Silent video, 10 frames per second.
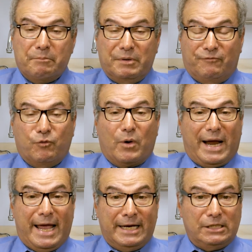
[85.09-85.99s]

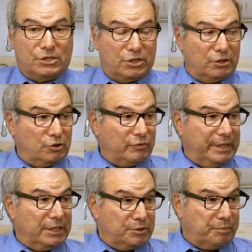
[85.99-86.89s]
before any
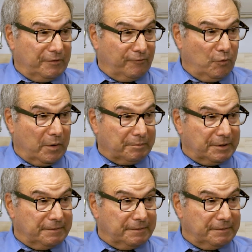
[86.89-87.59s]
surgery is performed.